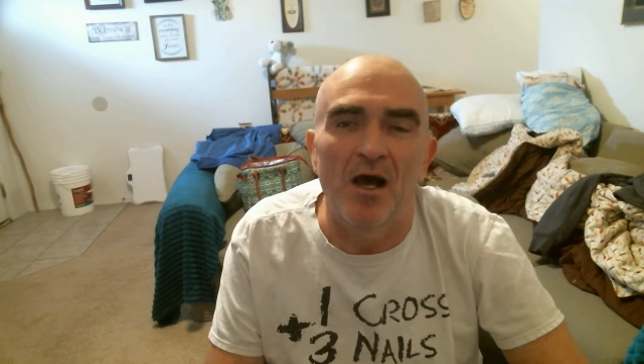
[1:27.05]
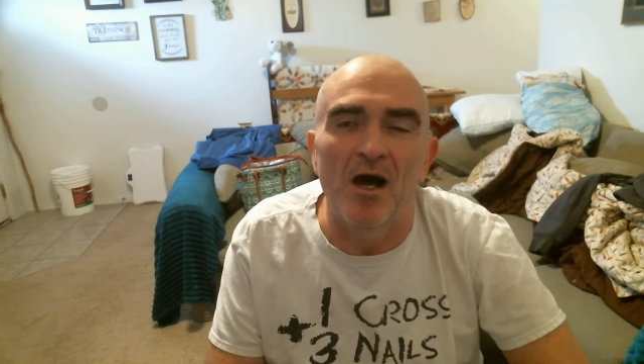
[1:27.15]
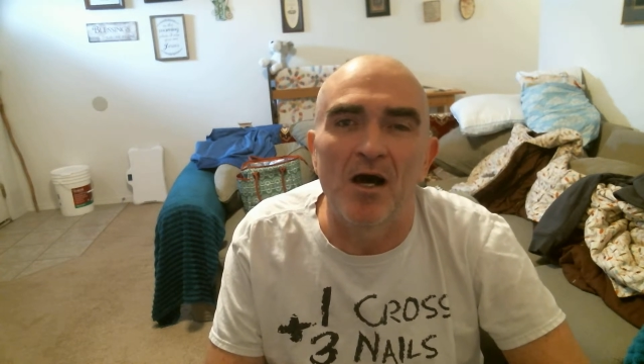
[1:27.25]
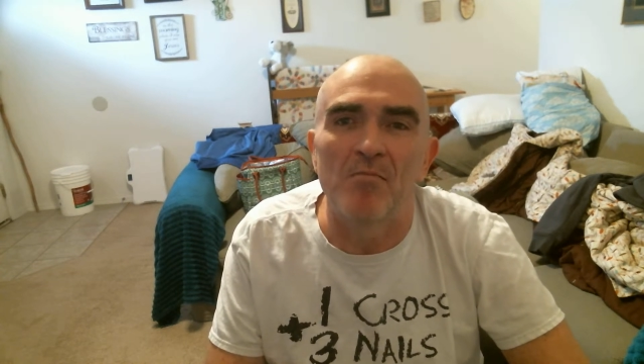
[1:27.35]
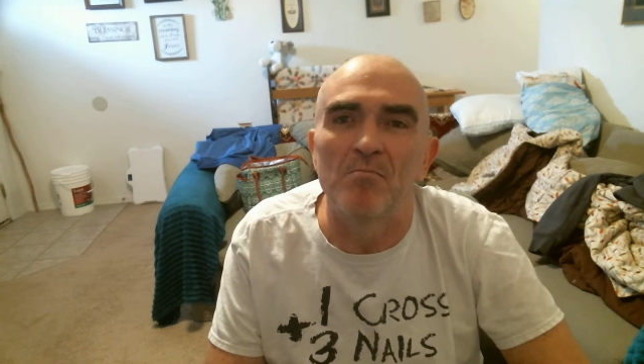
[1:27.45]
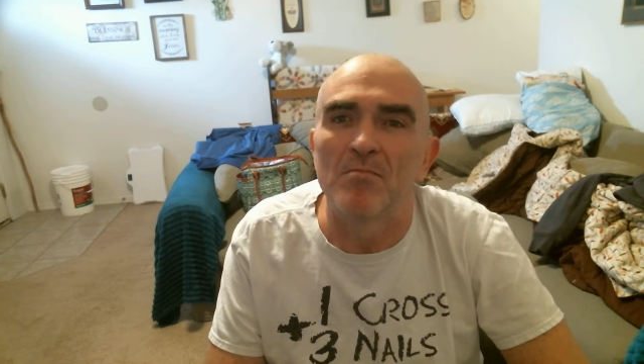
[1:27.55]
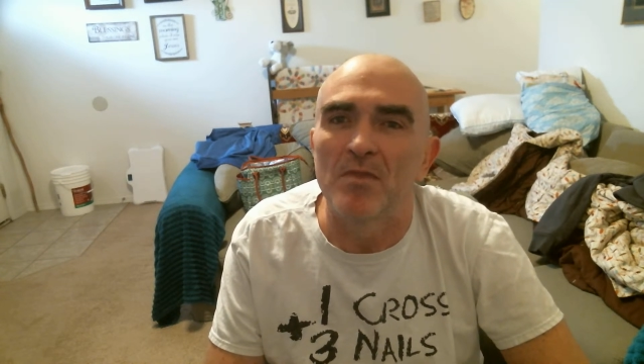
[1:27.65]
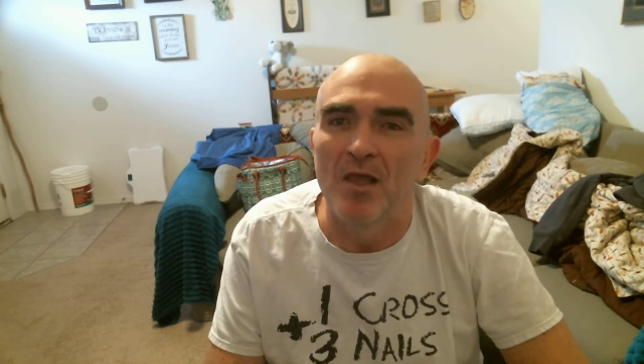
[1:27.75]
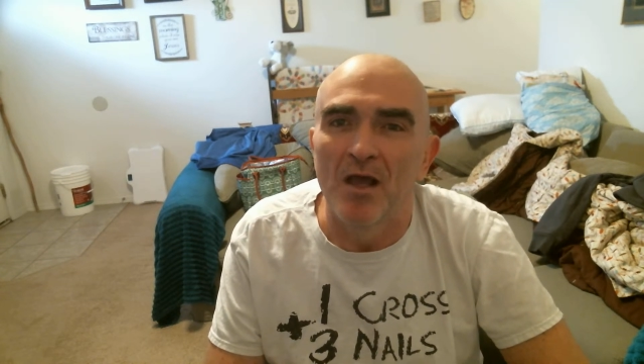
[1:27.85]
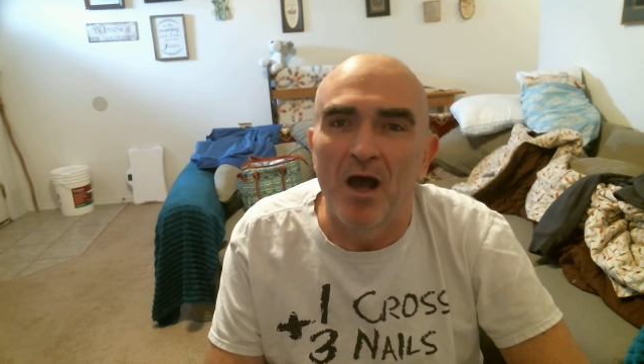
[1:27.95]
um,
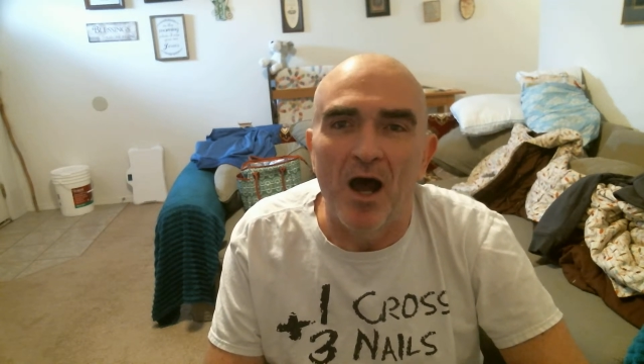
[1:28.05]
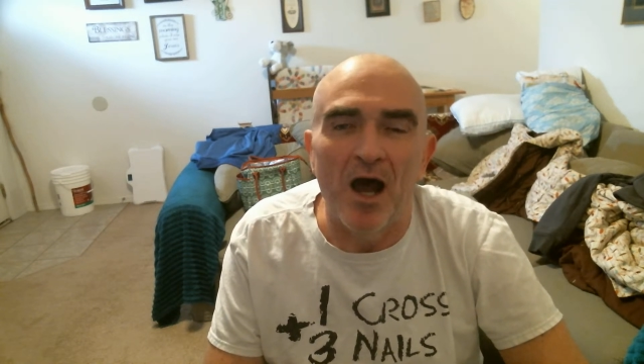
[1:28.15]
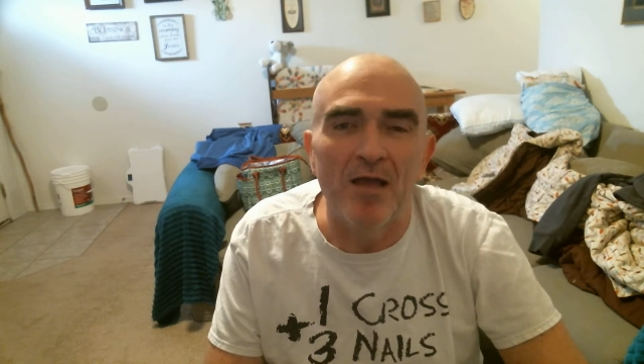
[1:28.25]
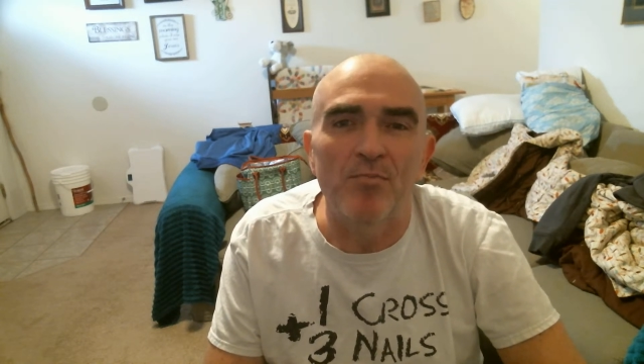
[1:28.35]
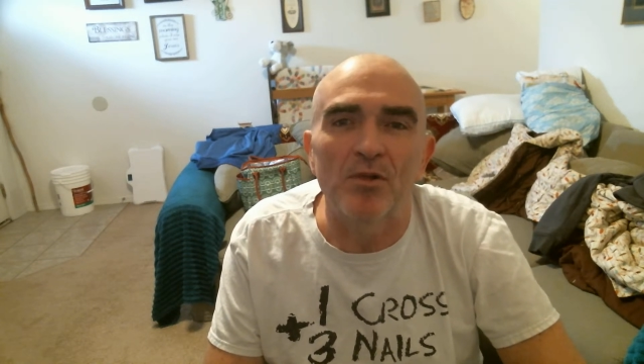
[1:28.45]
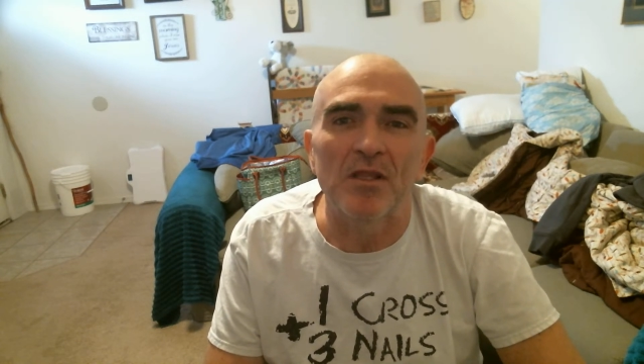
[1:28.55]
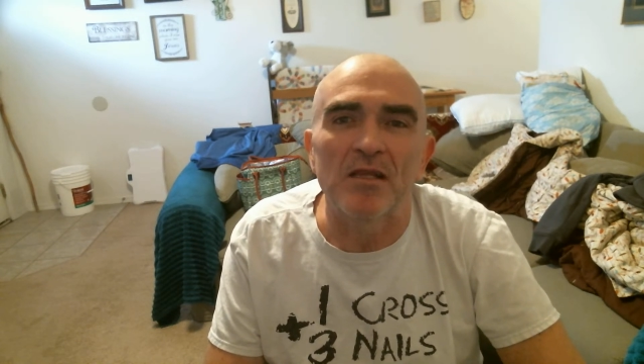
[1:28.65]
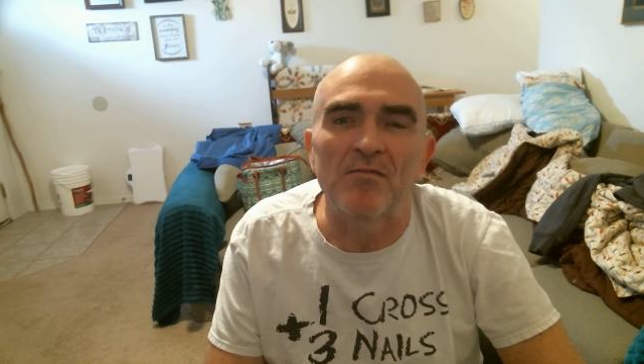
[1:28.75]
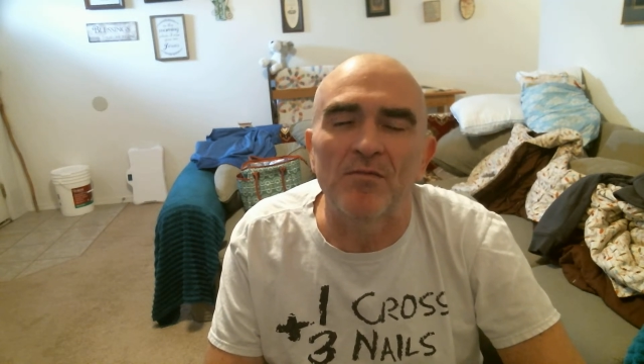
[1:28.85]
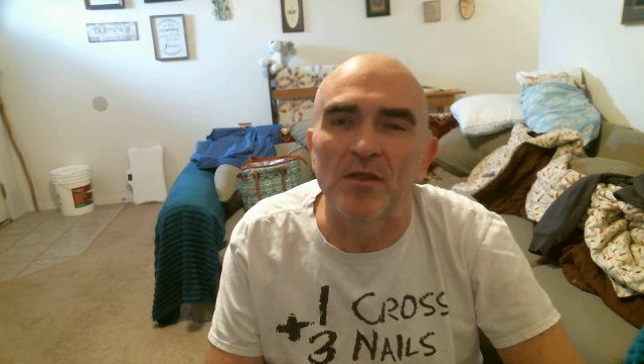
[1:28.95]
I
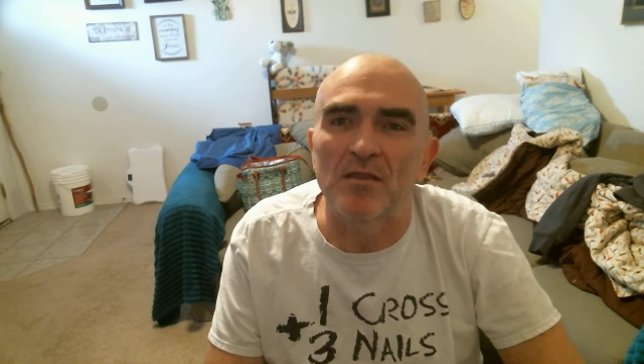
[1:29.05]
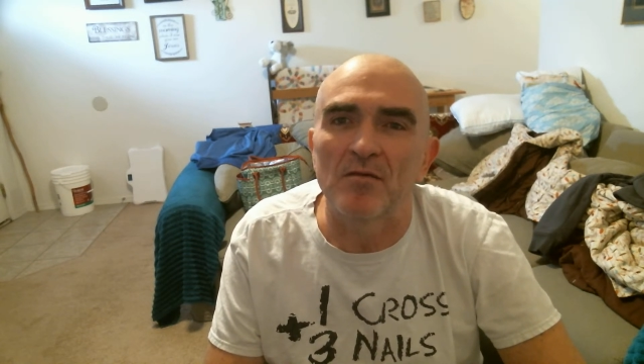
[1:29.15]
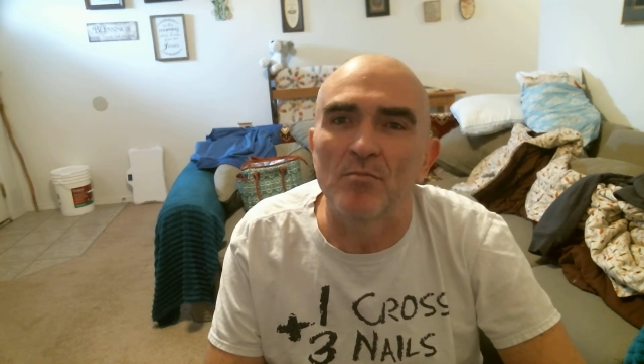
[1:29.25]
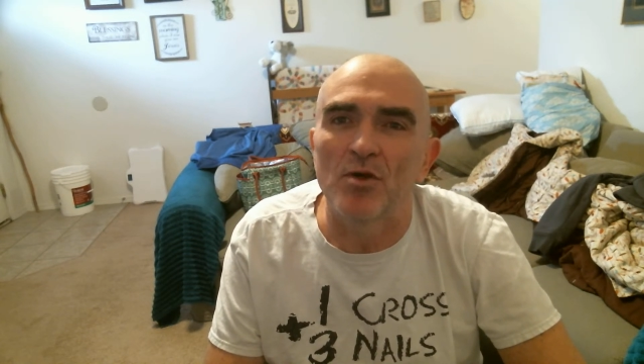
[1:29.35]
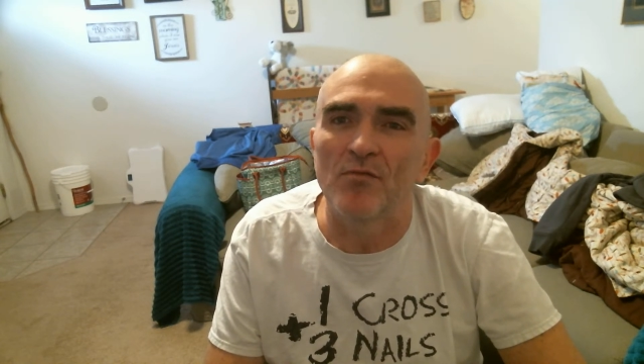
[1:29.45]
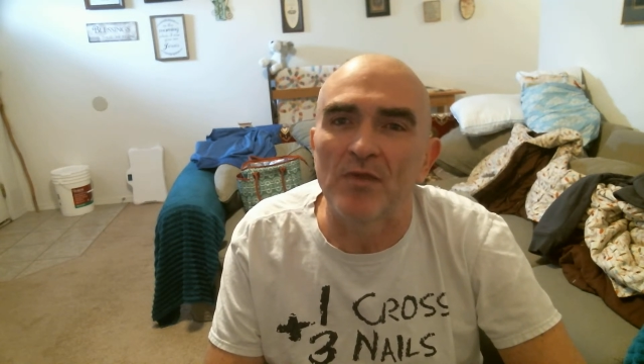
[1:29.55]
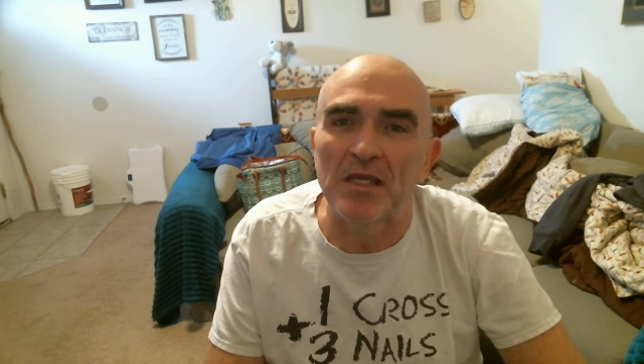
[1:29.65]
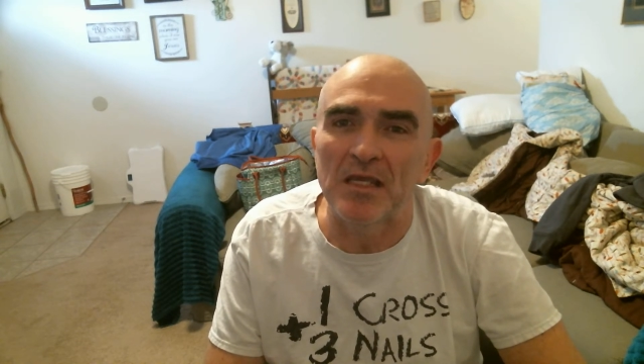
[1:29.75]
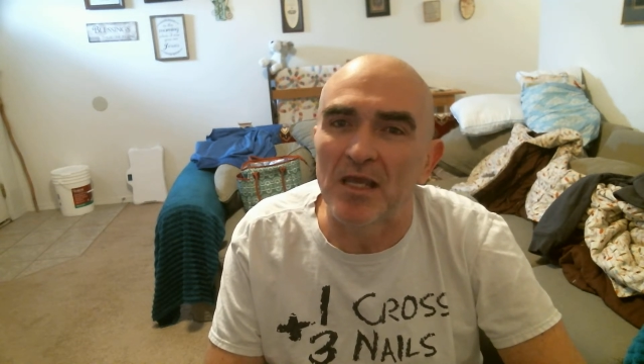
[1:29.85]
believe that the movie,